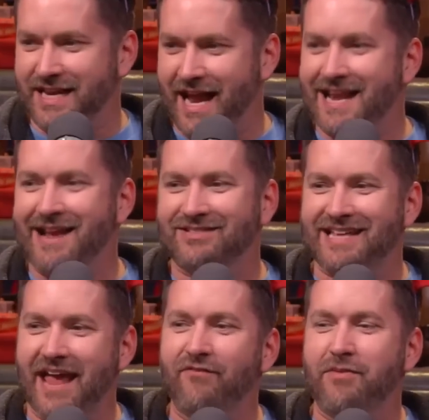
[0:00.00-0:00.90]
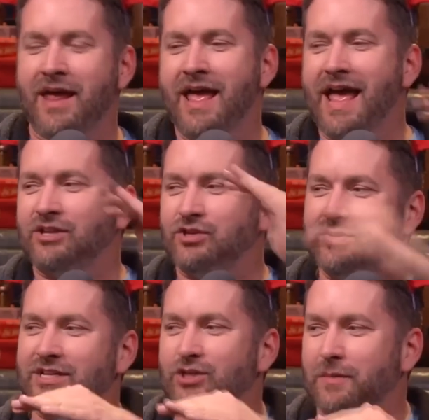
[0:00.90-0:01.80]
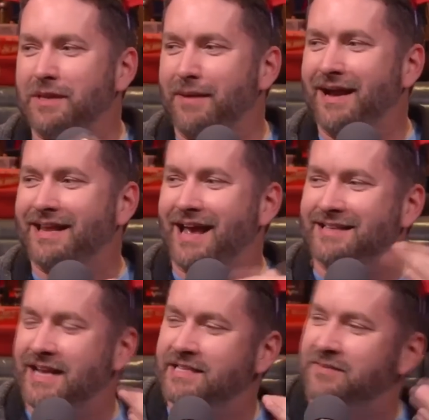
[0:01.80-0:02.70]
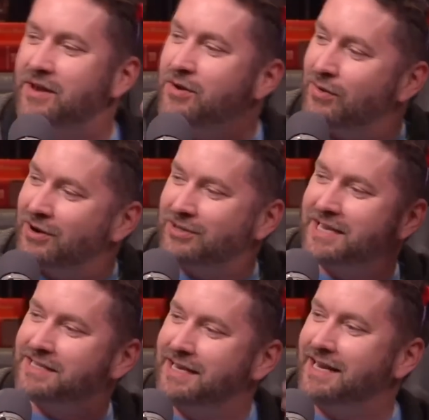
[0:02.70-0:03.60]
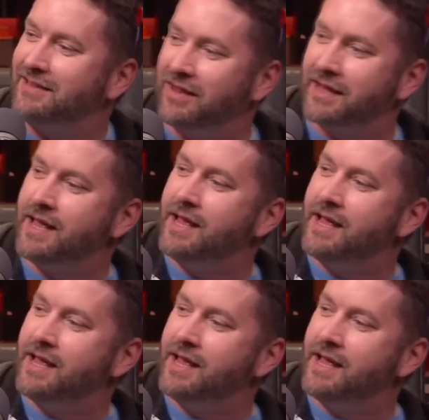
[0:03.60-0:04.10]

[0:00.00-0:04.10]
I announced everybody. As soon as they showed up on the podcast, I asked them, and you're going to RTX Sydney? And they're like,